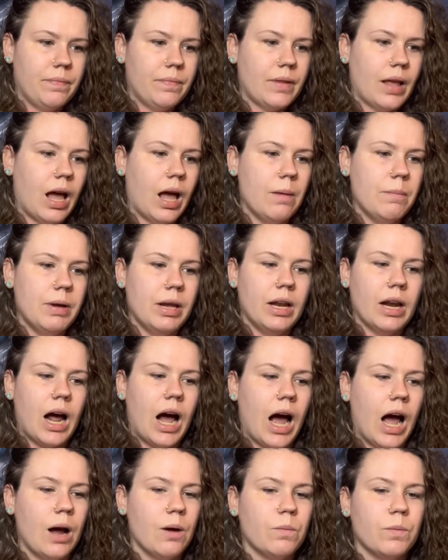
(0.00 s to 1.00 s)
I mean,
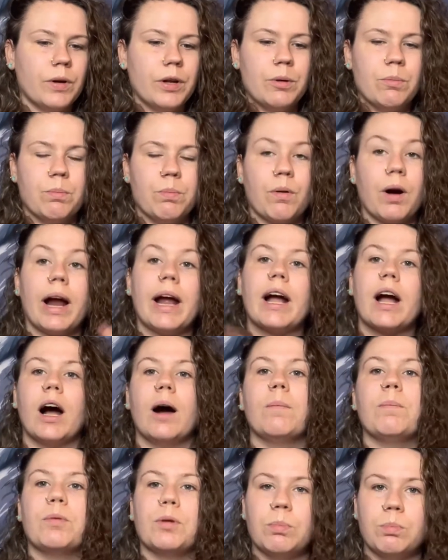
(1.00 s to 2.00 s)
I would break
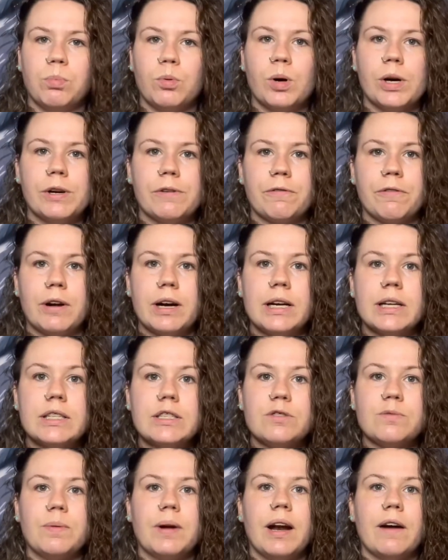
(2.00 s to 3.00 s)
up with
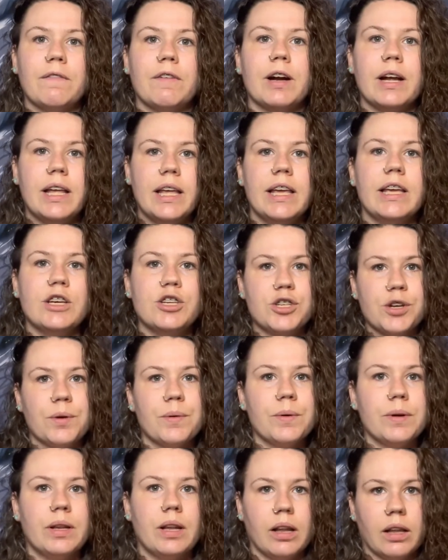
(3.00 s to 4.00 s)
boyfriends whenever he
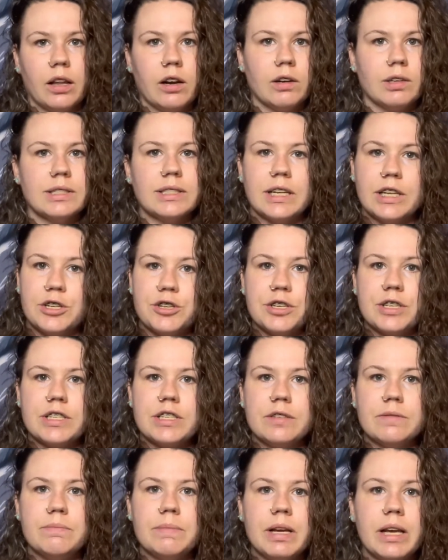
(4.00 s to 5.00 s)
showed the littlest
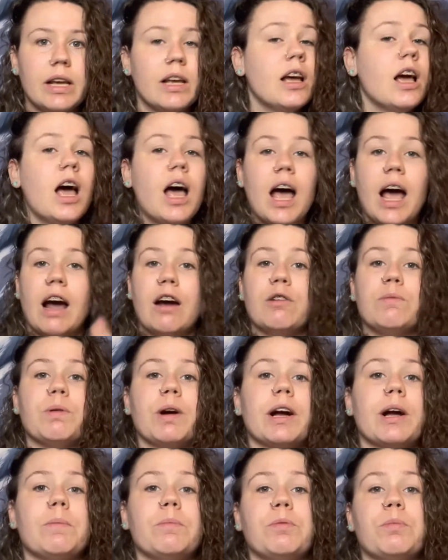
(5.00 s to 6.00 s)
interest in me. I would
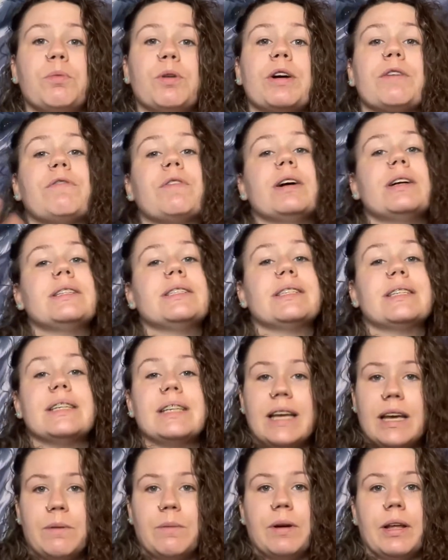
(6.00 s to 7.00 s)
break up with boyfriends and
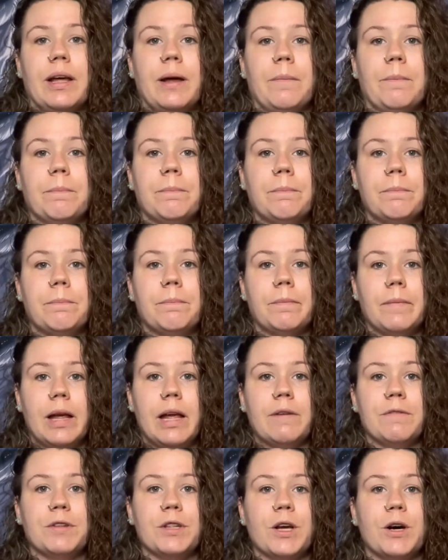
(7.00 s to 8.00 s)
get with him,
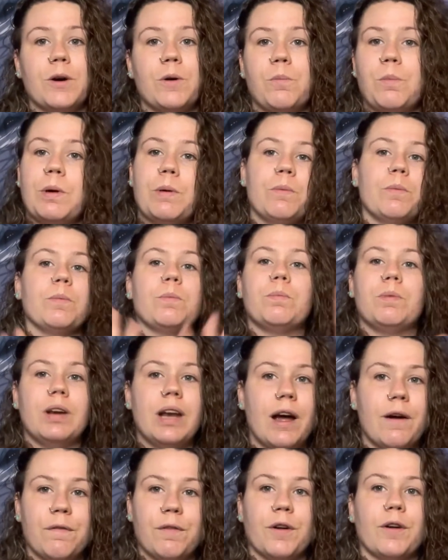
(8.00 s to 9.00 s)
even though we
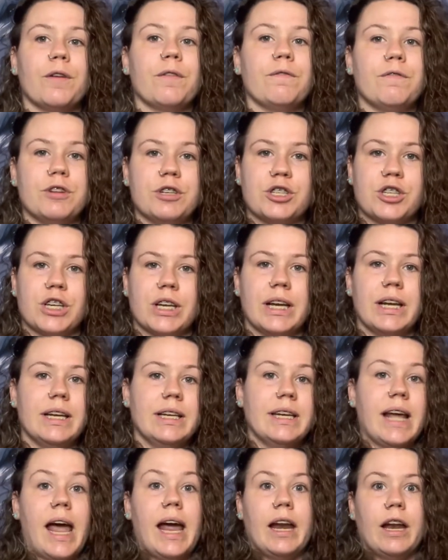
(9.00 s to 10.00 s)
never officially
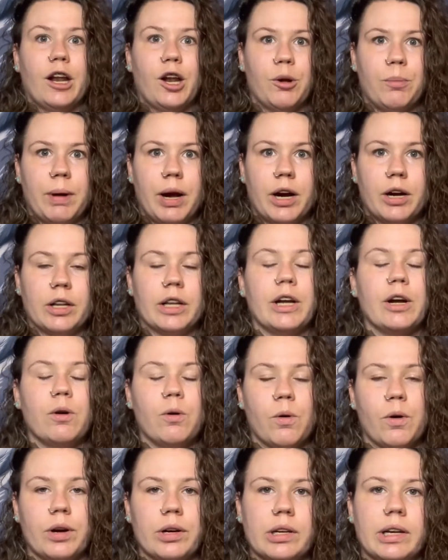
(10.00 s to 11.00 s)
dated, apparently,
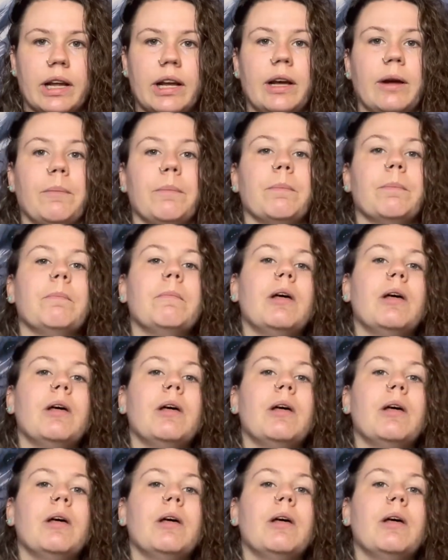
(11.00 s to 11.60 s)
according to him.